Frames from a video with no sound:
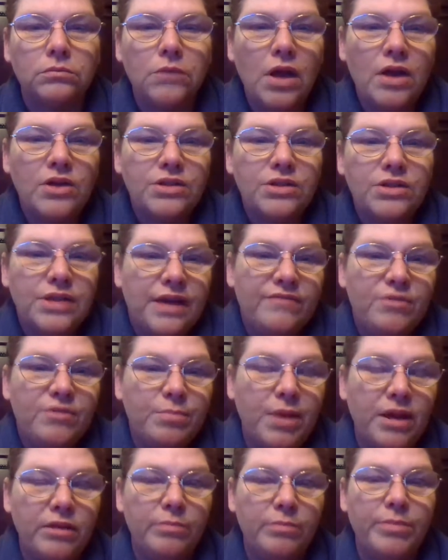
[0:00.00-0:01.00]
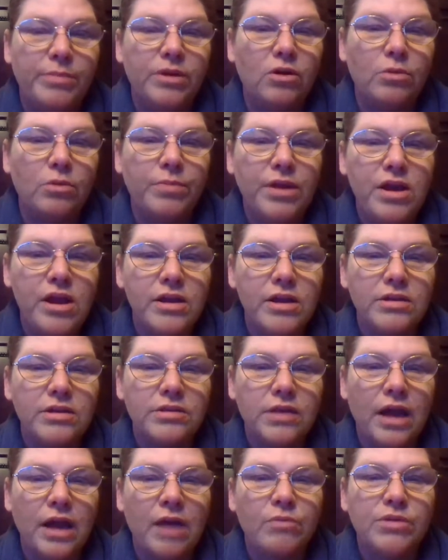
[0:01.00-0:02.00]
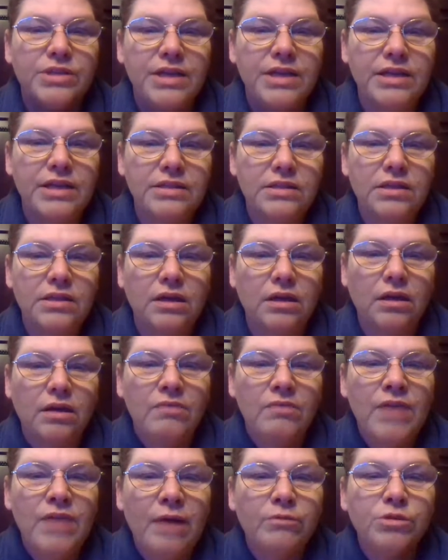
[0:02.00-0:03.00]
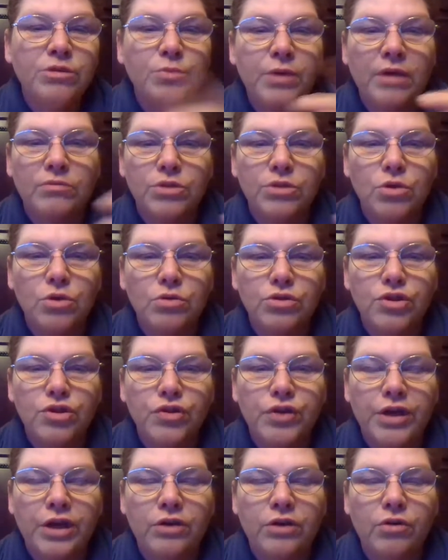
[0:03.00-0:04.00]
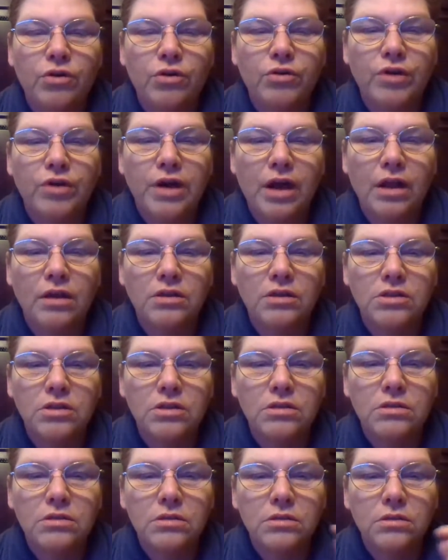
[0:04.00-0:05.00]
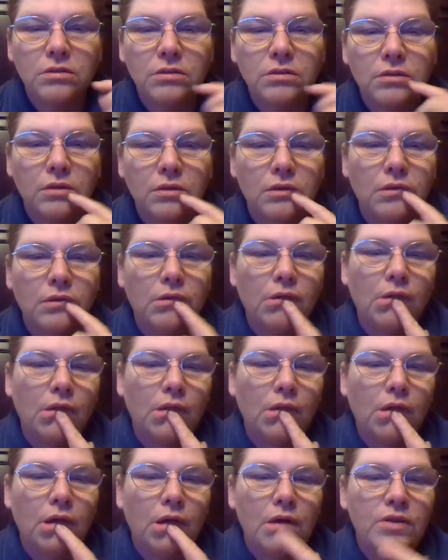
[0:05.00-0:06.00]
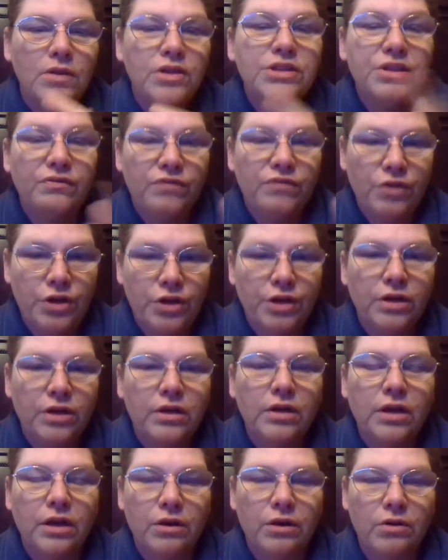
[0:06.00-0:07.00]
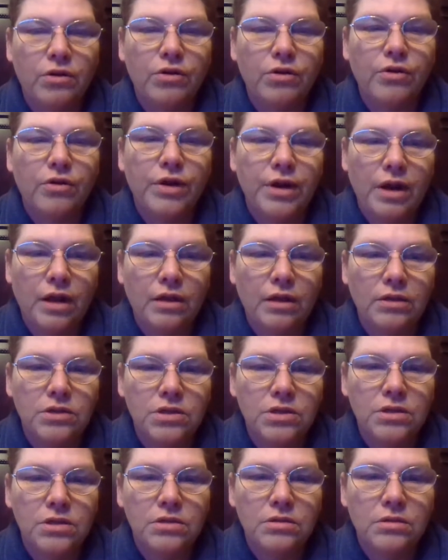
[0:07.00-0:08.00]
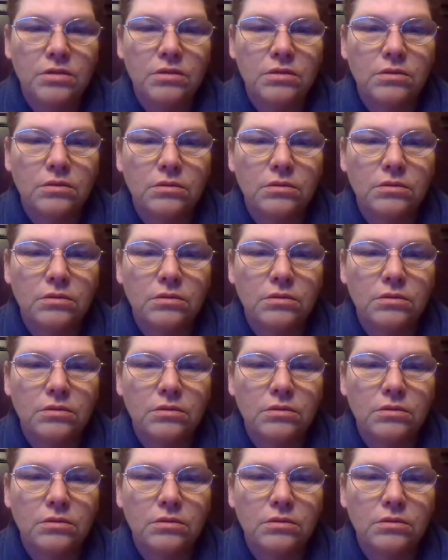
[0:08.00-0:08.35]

I just have to pay the bill because I was that sick. That was when I was going to the endocrinologist, the civilian endocrinologist.